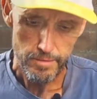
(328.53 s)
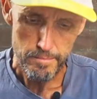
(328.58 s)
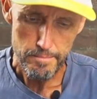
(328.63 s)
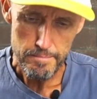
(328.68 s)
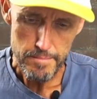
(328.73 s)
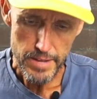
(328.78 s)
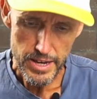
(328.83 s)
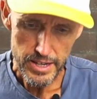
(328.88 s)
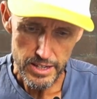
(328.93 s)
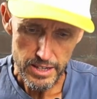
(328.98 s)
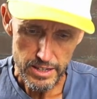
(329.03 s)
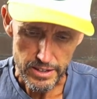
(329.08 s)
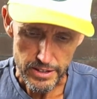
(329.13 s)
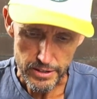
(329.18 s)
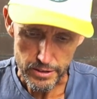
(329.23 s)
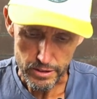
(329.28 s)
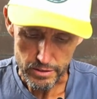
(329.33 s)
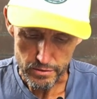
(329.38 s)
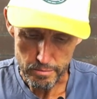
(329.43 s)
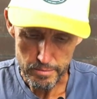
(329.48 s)
Making a
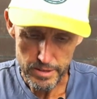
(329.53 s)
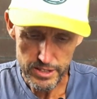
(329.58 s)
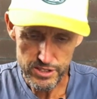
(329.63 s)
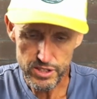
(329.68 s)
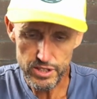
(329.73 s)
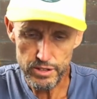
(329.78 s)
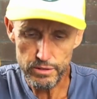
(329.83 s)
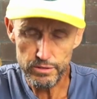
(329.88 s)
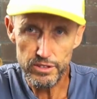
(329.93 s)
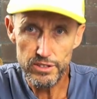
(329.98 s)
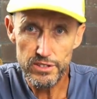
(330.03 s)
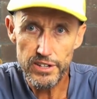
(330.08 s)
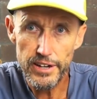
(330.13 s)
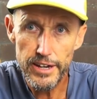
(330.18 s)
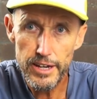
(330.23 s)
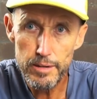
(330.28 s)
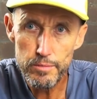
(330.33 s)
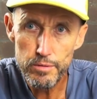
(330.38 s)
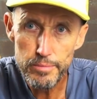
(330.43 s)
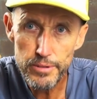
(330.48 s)
hell of a mess here on the
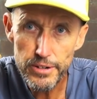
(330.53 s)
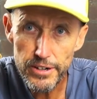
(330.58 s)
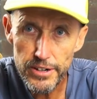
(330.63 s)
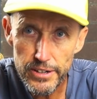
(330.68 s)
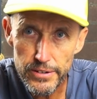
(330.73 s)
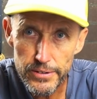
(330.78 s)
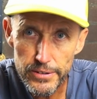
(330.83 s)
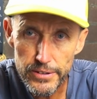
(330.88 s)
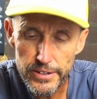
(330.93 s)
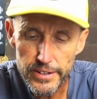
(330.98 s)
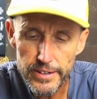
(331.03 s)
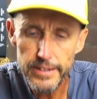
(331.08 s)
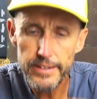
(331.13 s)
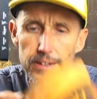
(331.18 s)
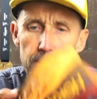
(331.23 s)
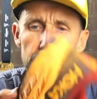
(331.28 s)
table, but anyway,